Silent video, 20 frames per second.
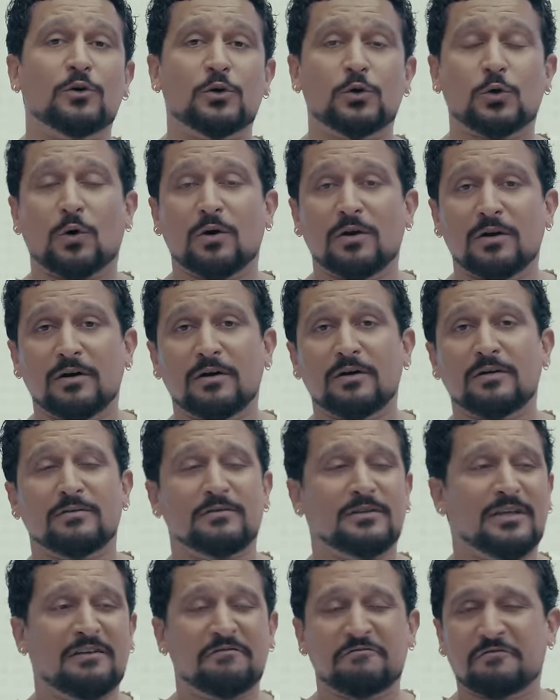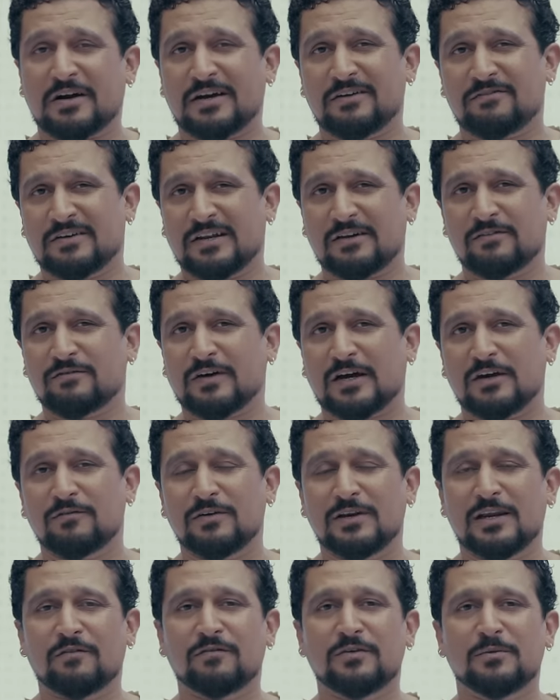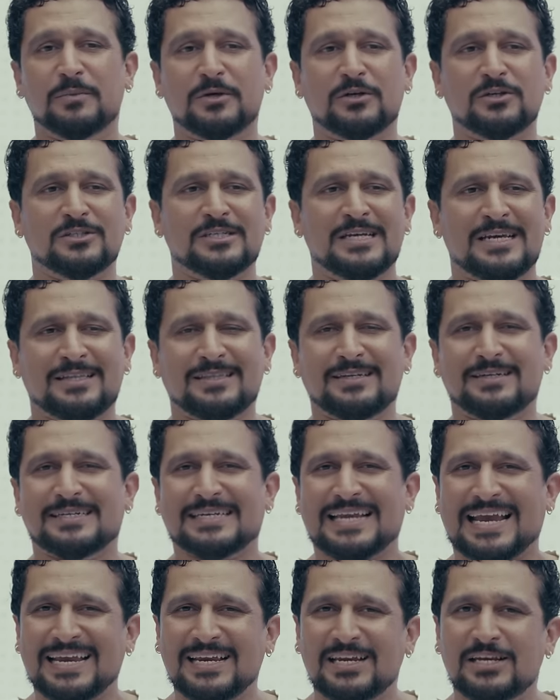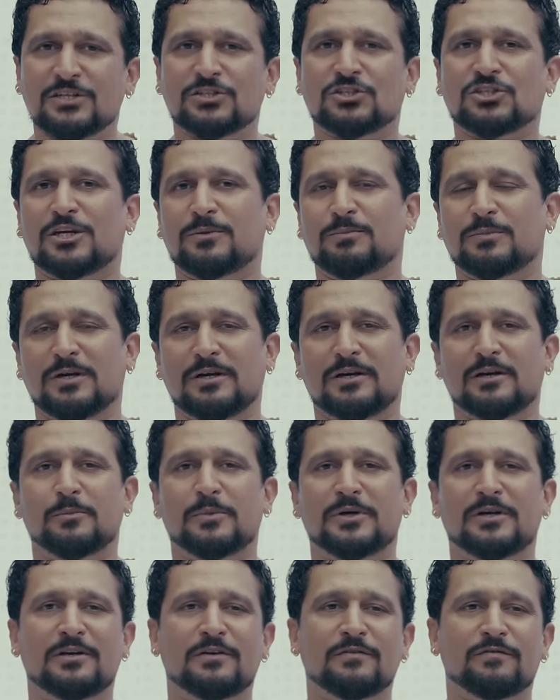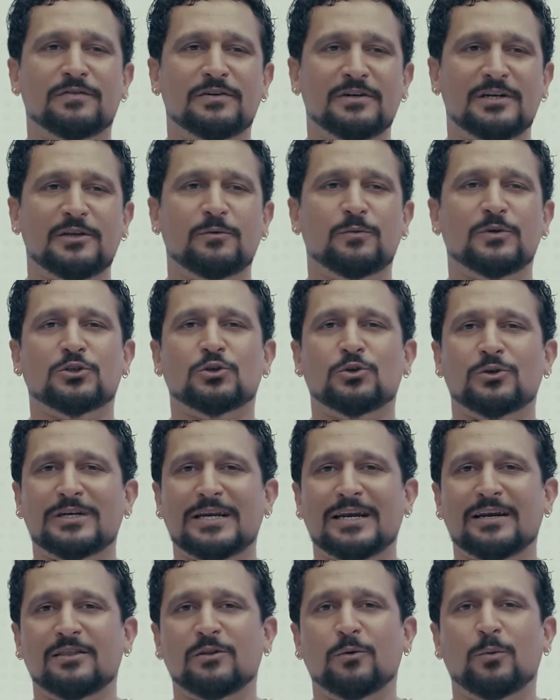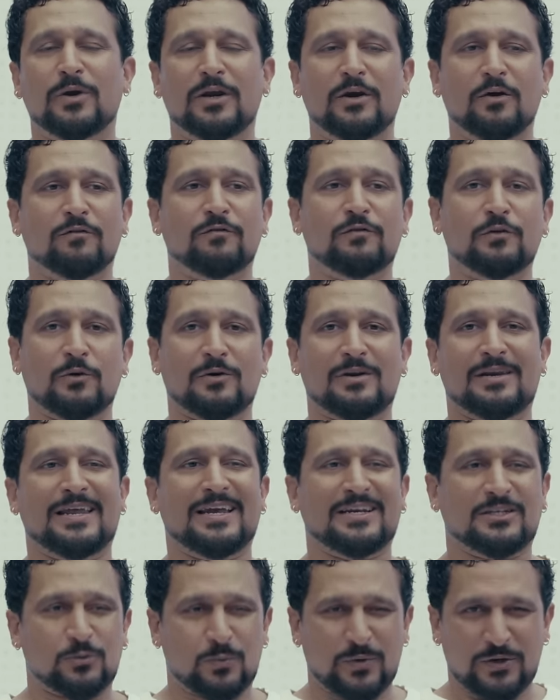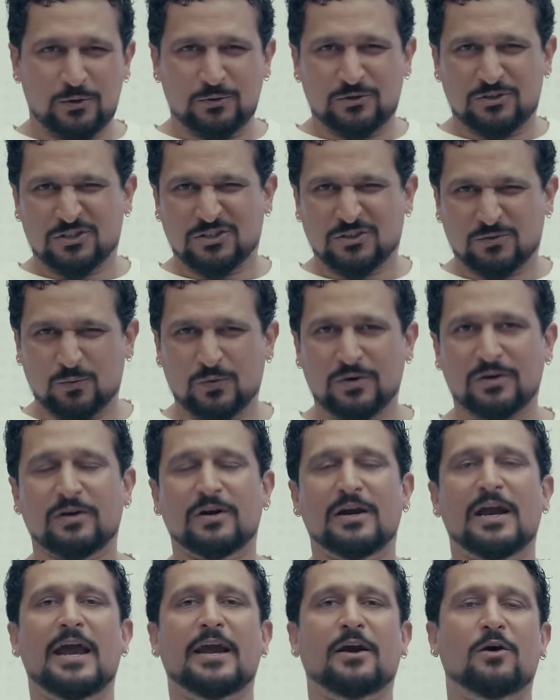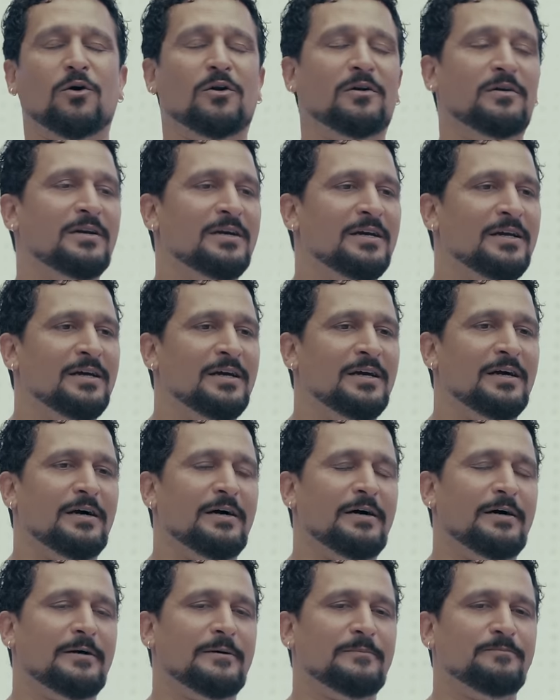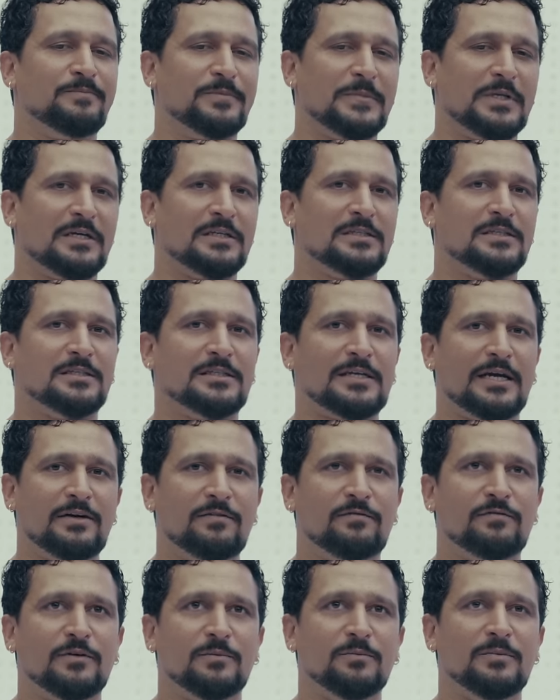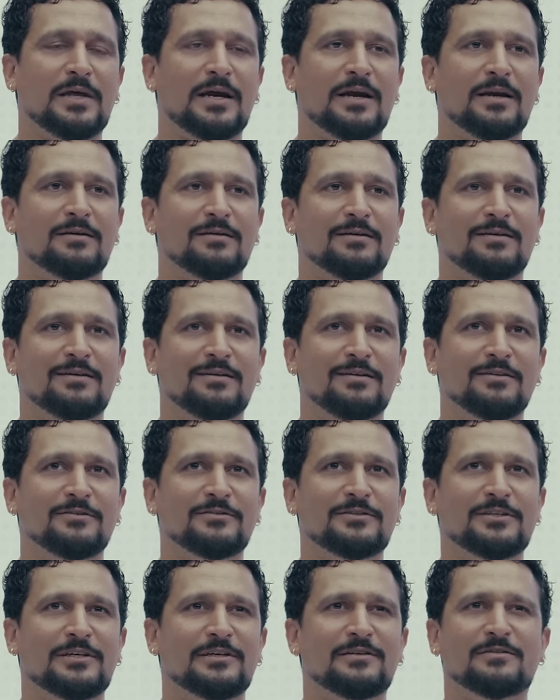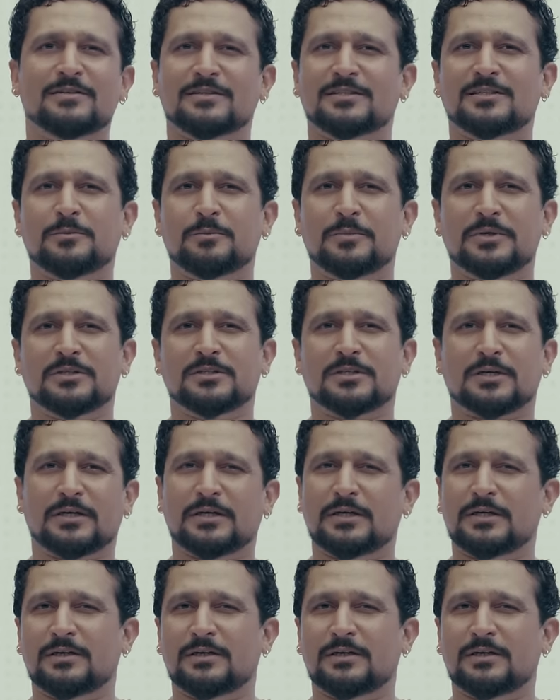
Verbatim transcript: you're taller than 5'10", 5'11", because the tank is shaped a little bit differently, which could get in the way of your legs when you just want to hang on. Uh, aside from that, uh, the interesting bits are